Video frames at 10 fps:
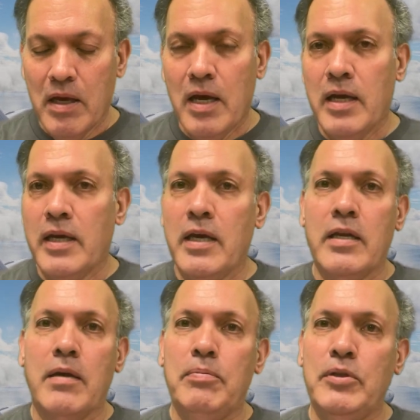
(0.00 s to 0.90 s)
again,
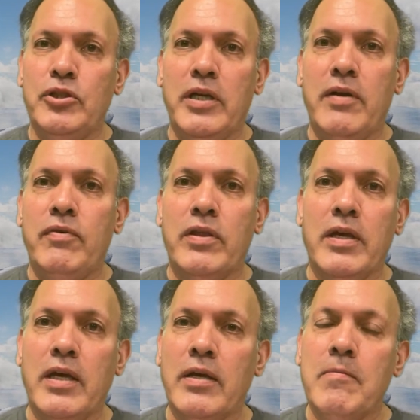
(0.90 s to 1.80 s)
I appreciate
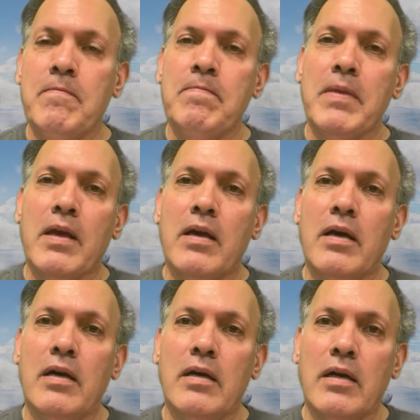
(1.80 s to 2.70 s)
everything
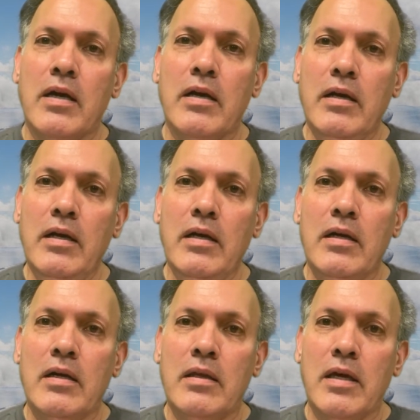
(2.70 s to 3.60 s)

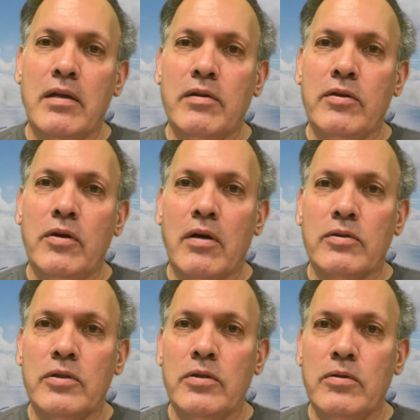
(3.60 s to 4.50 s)
that y'all do.